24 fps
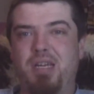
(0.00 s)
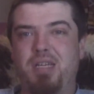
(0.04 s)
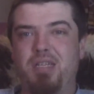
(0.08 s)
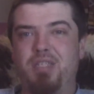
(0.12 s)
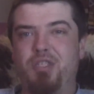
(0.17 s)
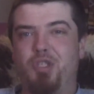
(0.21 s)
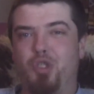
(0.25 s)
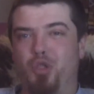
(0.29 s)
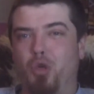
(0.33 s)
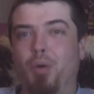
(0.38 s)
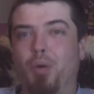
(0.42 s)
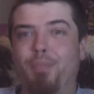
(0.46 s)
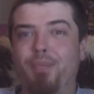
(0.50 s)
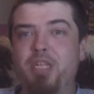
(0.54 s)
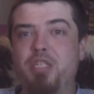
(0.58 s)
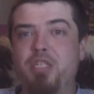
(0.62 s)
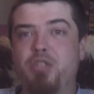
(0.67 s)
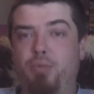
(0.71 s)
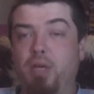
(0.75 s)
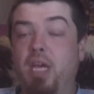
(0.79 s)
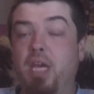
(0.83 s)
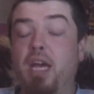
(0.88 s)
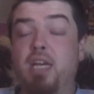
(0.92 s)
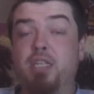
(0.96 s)
strawberry
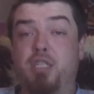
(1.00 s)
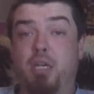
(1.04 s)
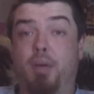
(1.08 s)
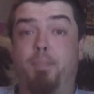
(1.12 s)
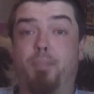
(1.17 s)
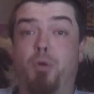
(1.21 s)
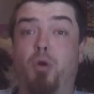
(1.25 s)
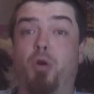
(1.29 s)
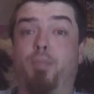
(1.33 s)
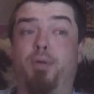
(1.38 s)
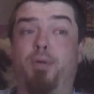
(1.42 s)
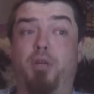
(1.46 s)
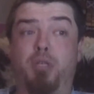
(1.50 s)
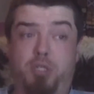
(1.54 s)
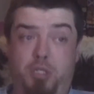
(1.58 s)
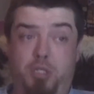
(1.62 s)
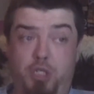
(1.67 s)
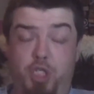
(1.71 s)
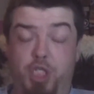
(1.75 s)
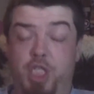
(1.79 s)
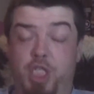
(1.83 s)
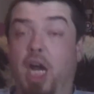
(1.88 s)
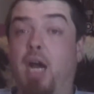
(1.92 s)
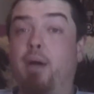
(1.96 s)
sweet. It's a proper
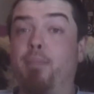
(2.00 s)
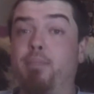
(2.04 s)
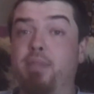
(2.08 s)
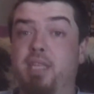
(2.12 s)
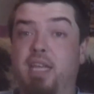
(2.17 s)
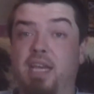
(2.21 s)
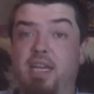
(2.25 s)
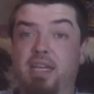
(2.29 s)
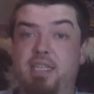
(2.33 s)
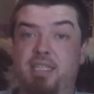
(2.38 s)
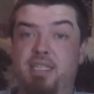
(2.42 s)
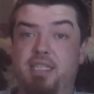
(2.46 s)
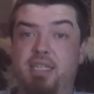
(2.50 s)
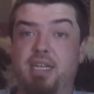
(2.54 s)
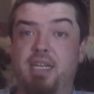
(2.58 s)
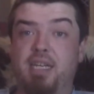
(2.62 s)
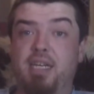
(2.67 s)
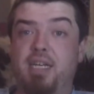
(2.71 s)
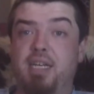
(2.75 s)
jam taste.